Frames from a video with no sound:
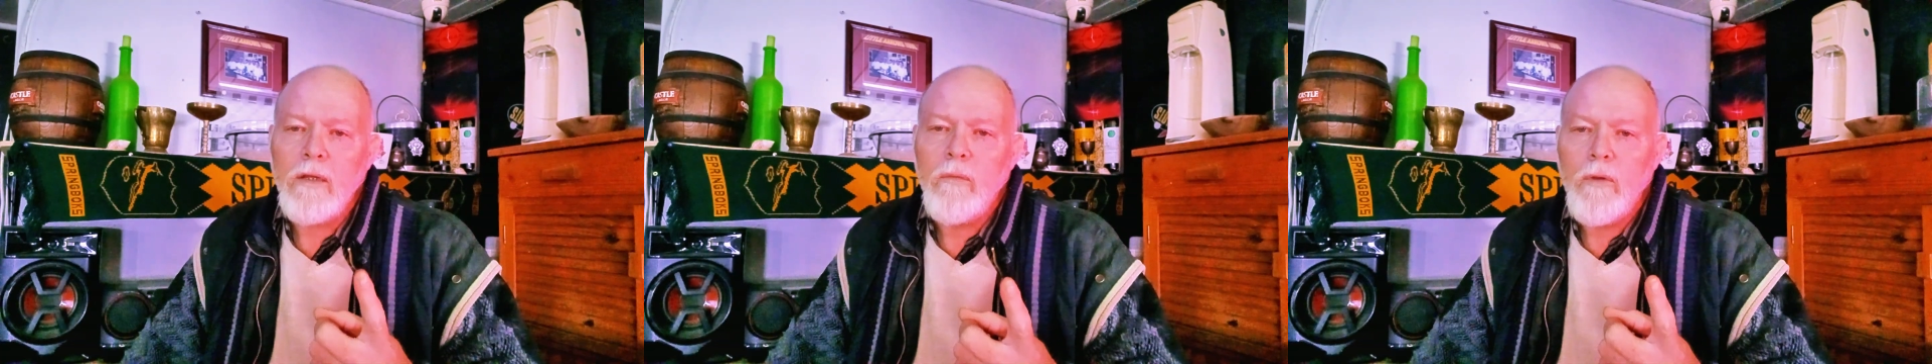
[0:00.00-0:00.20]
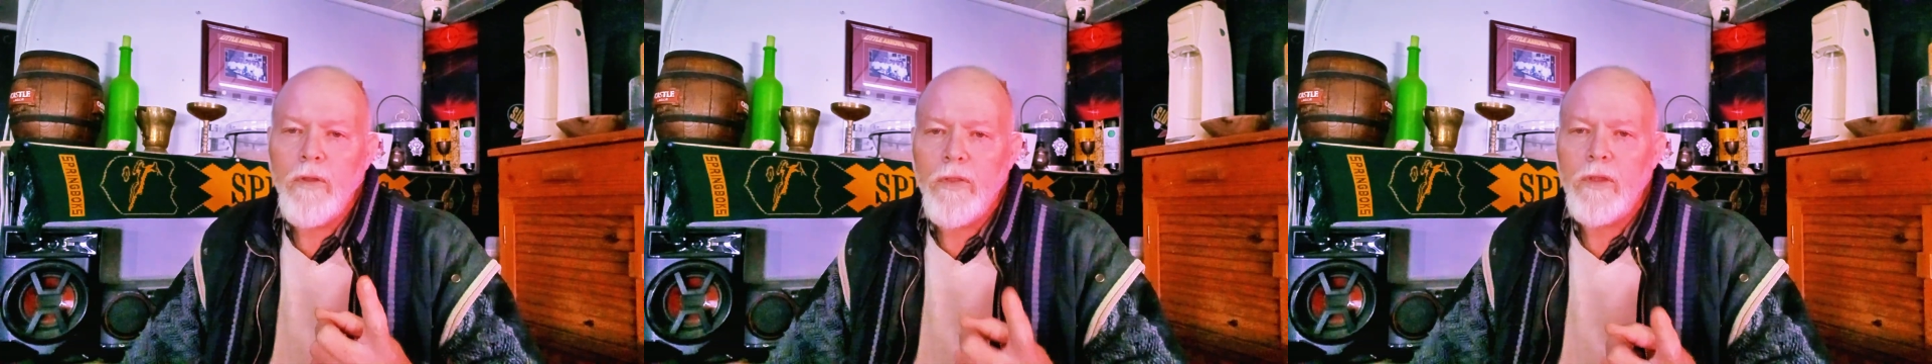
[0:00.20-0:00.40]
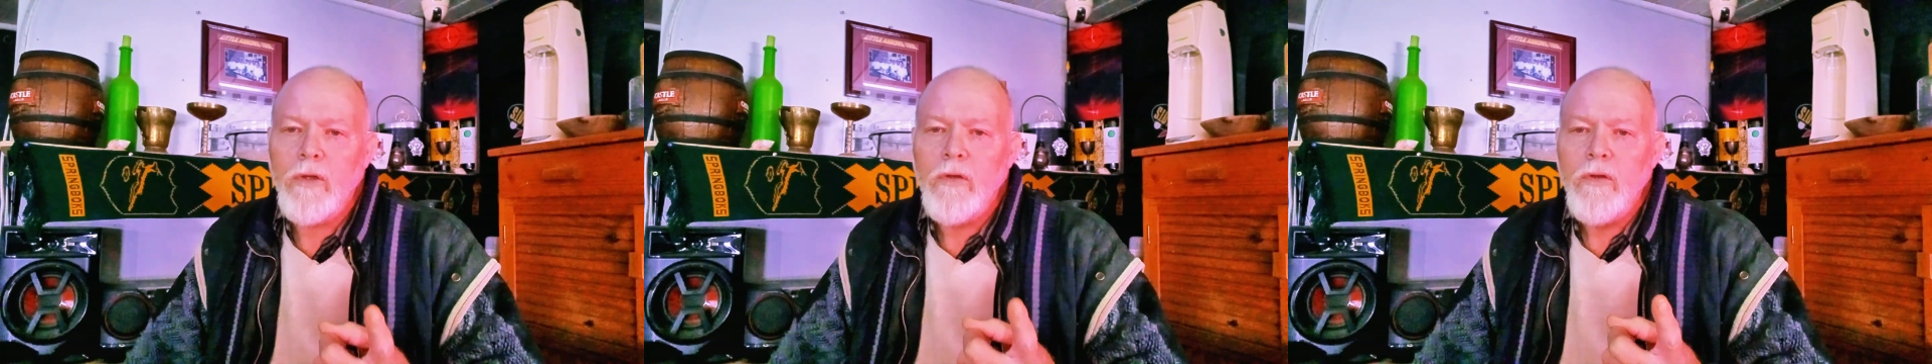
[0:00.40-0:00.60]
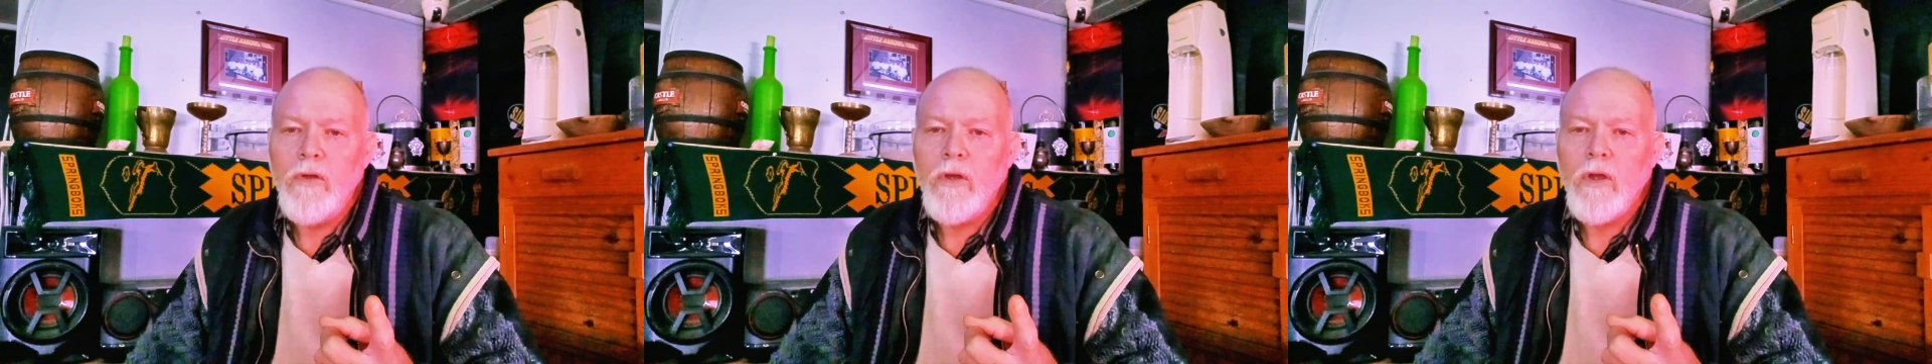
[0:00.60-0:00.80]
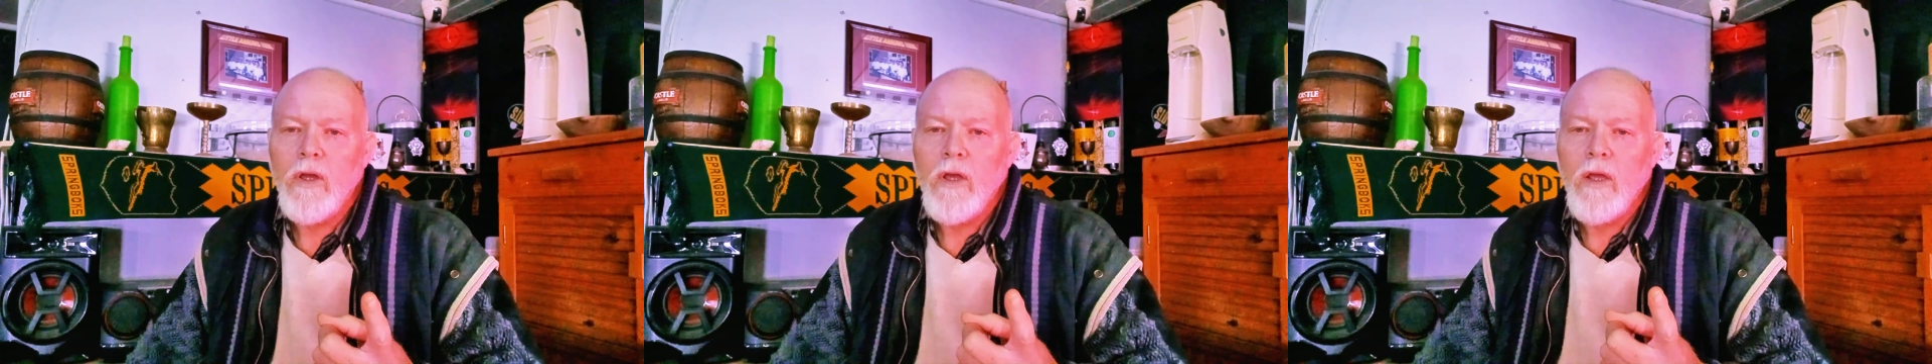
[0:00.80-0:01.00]
with you,
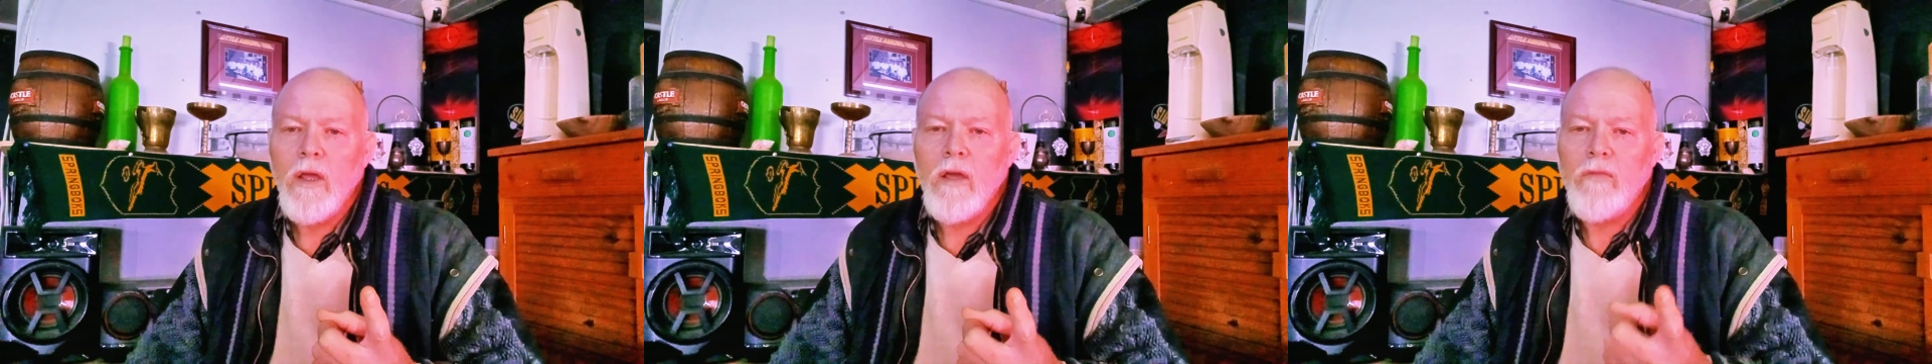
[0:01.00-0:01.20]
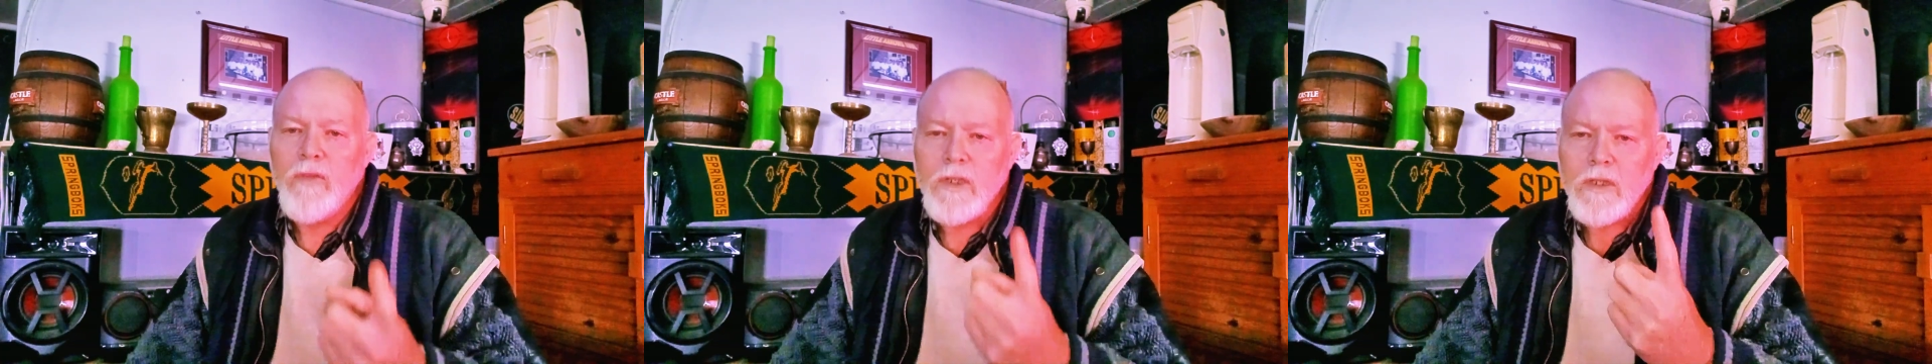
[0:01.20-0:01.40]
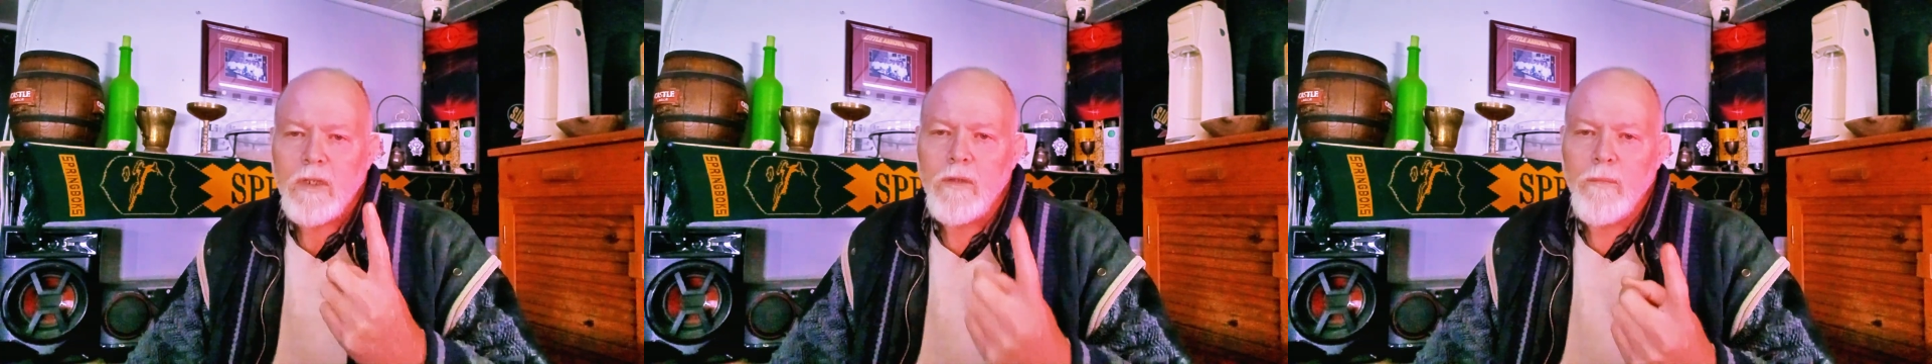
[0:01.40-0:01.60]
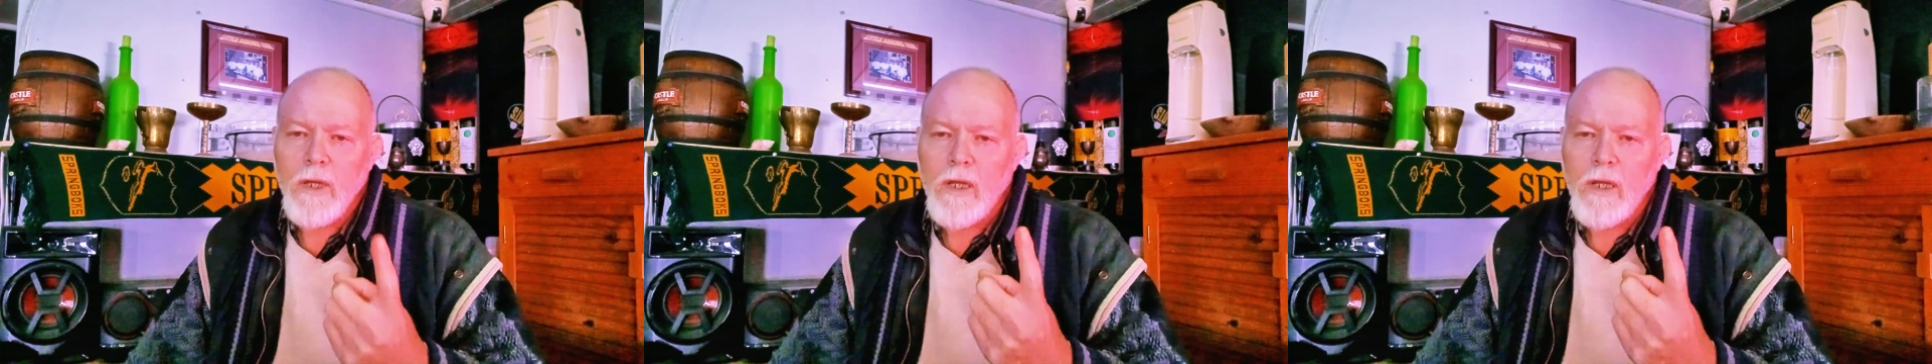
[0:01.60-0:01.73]
if it's going to be